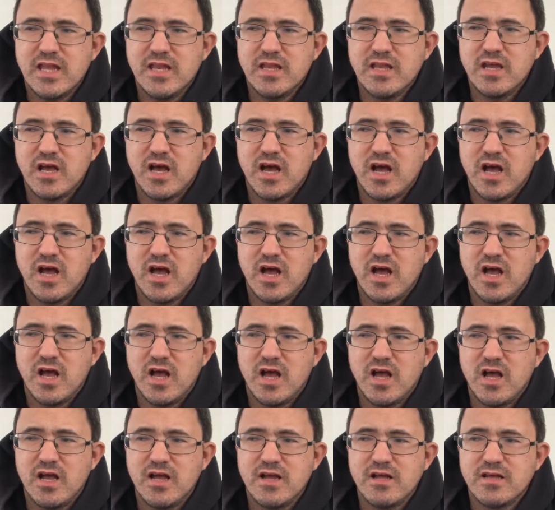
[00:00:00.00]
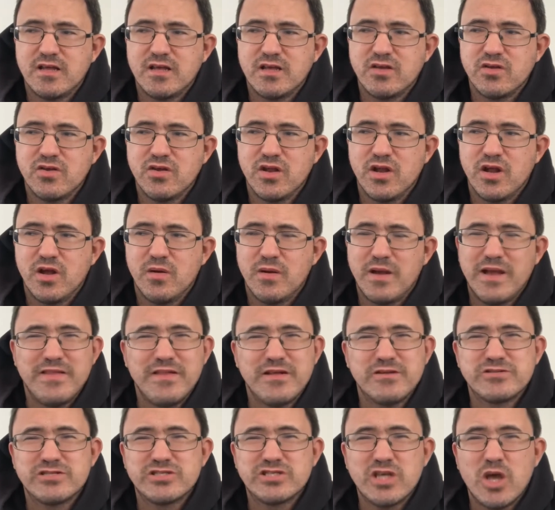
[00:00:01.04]
and
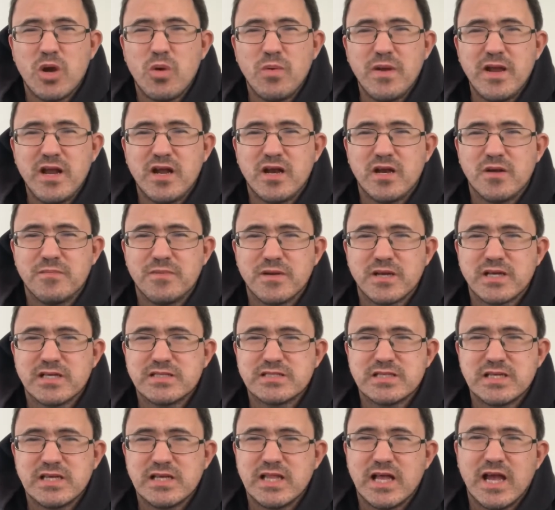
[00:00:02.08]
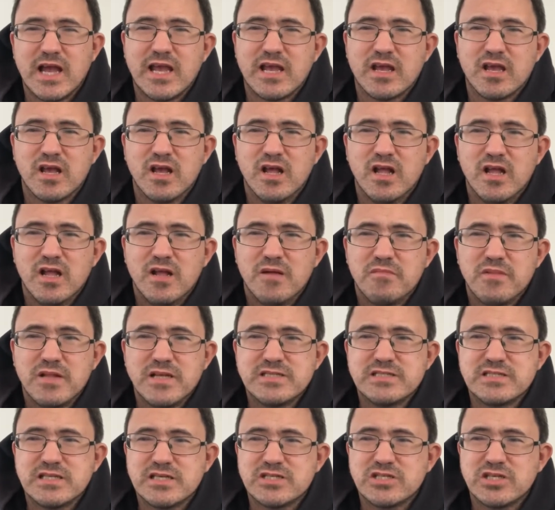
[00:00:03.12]
it's so weird because he, like, plays
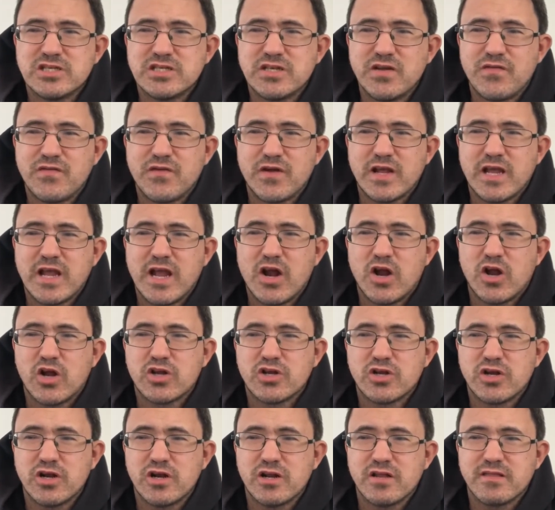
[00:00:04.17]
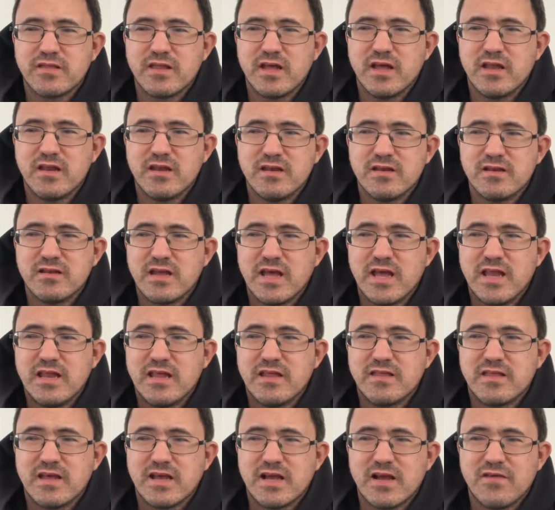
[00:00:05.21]
such a different character than
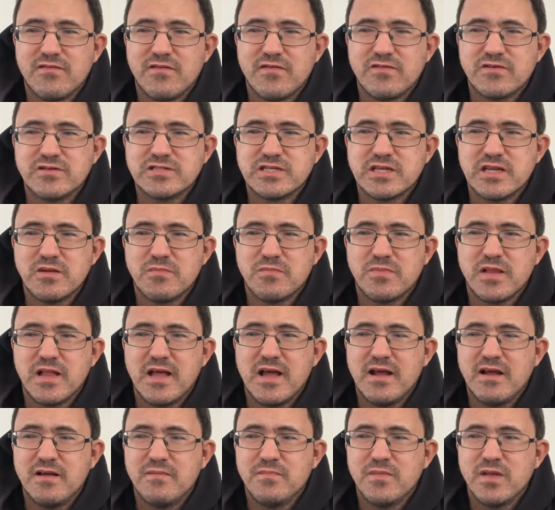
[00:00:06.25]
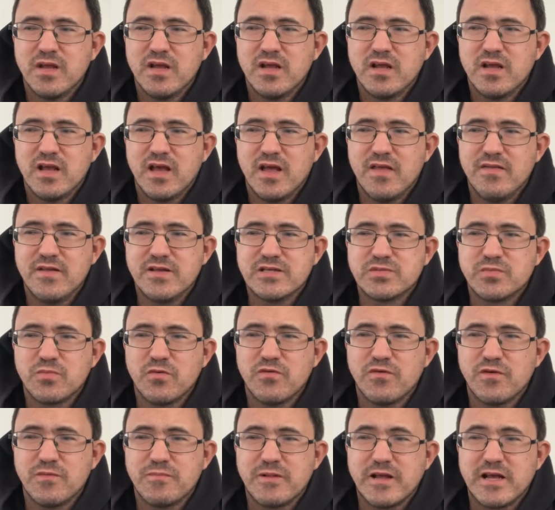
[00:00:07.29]
anything I've ever seen him play in this
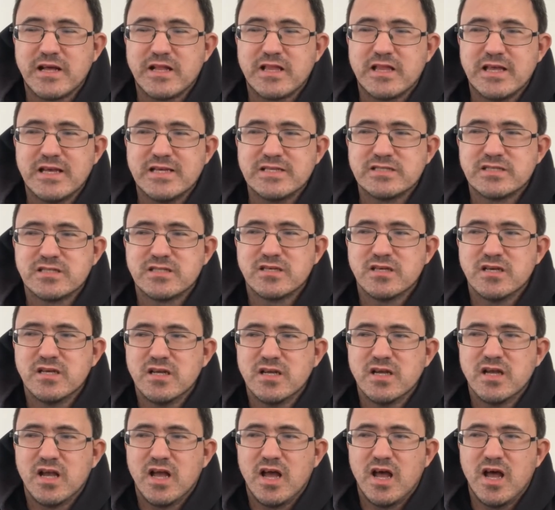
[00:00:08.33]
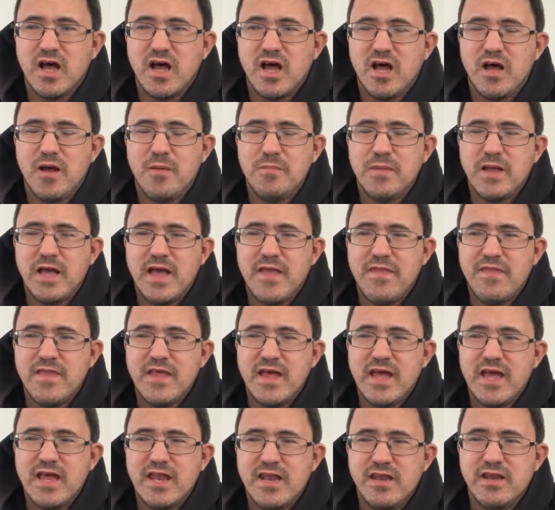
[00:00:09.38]
movie, playing Klitz. And
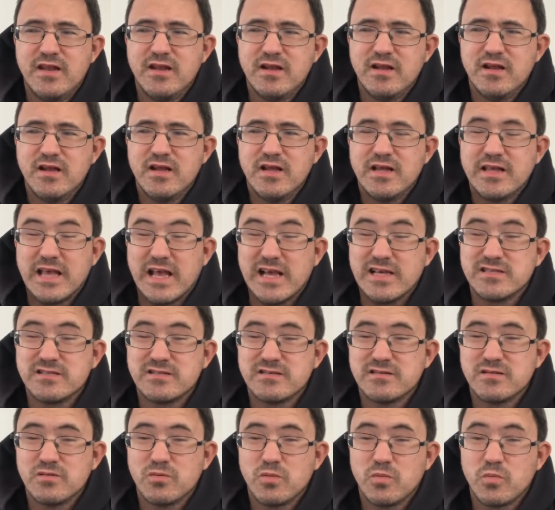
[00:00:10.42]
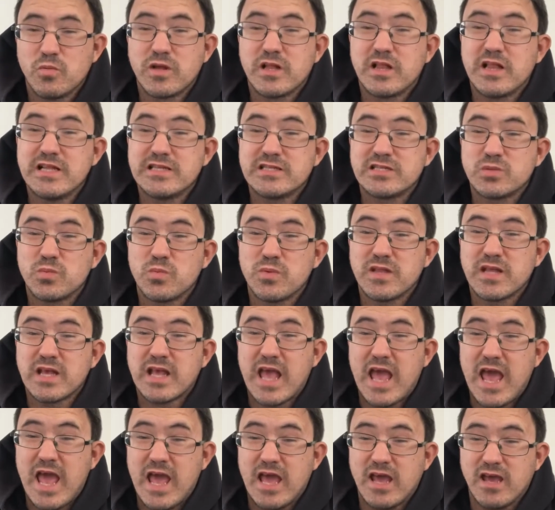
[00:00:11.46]
then, yes, Klitz with the
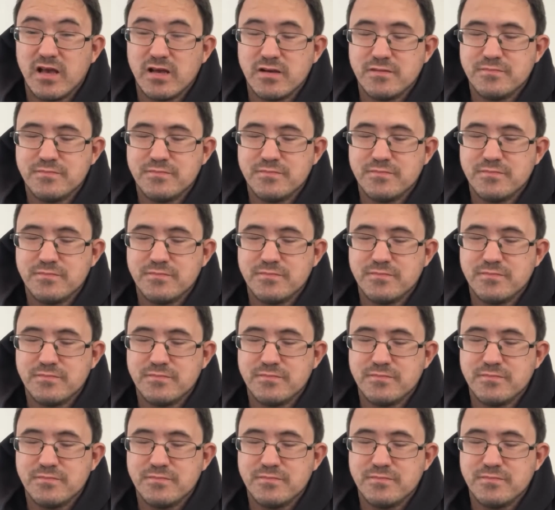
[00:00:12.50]
K.